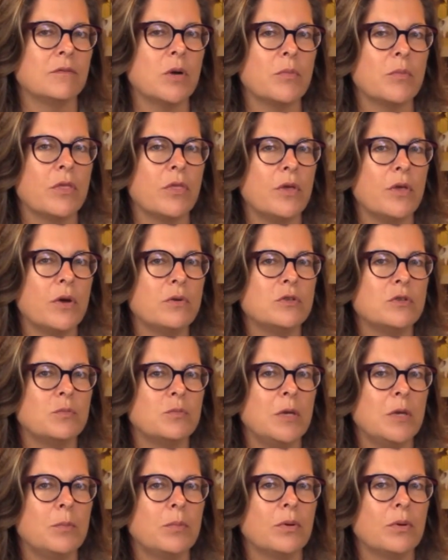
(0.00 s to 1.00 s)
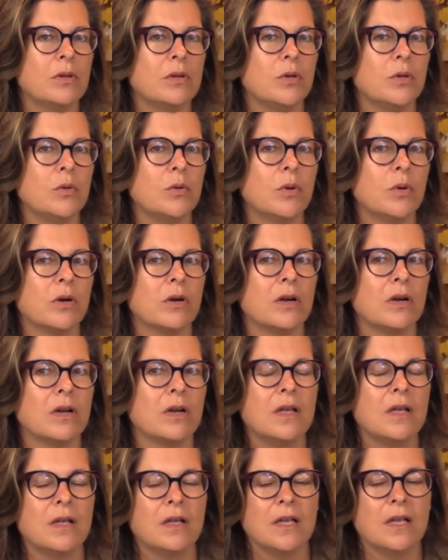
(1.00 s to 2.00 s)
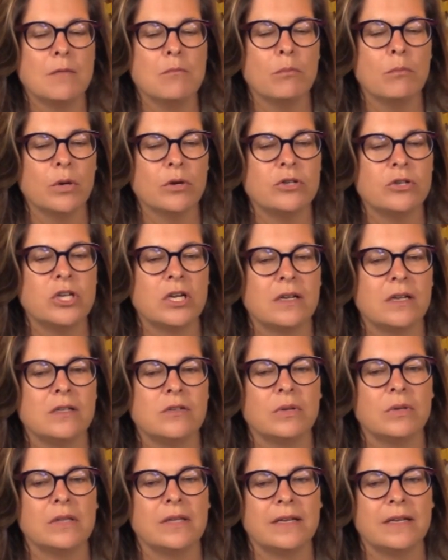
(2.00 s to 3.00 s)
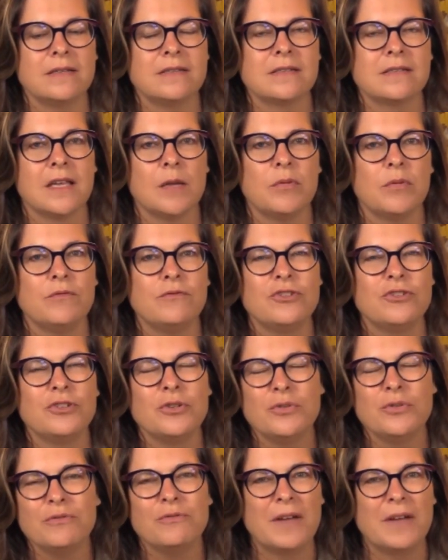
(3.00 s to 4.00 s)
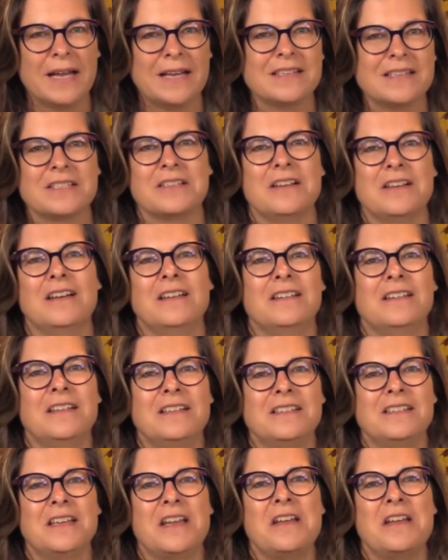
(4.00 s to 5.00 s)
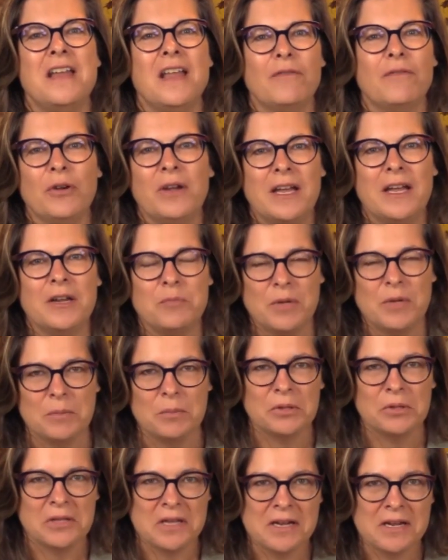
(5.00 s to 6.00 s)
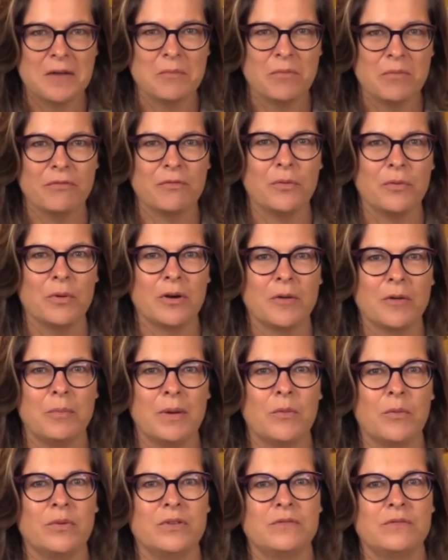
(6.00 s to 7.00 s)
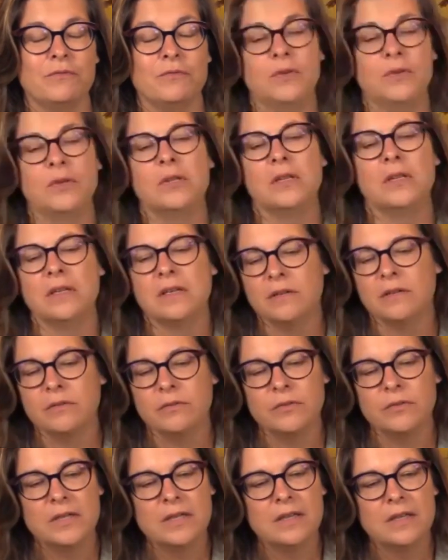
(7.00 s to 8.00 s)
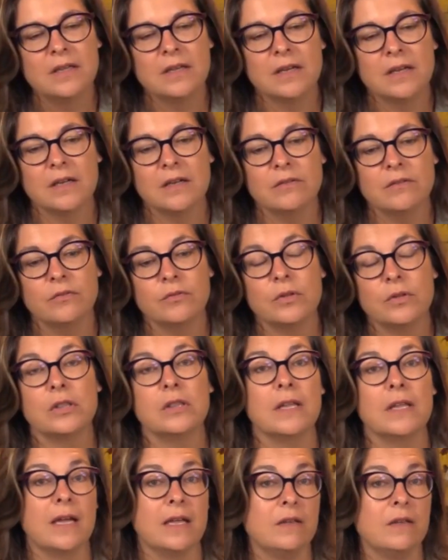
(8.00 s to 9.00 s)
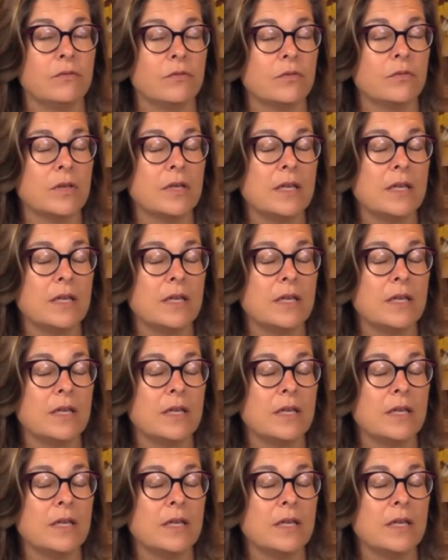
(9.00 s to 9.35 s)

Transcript: What were those people who were emerging into a landscape of two vast continents that had never had people on it before, but was full of life